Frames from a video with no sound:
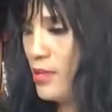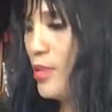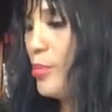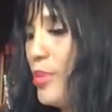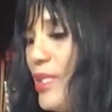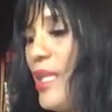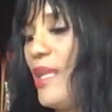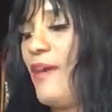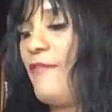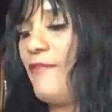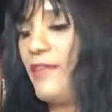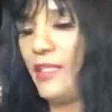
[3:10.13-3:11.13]
Put
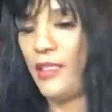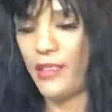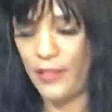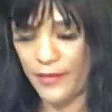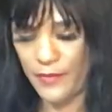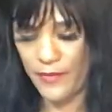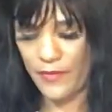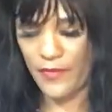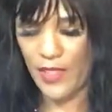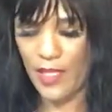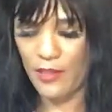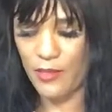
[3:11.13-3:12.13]
enough in there.
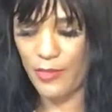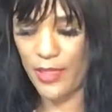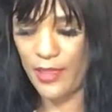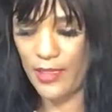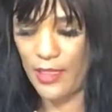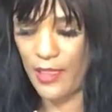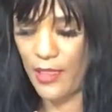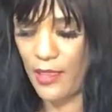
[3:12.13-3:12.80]
How's this about that?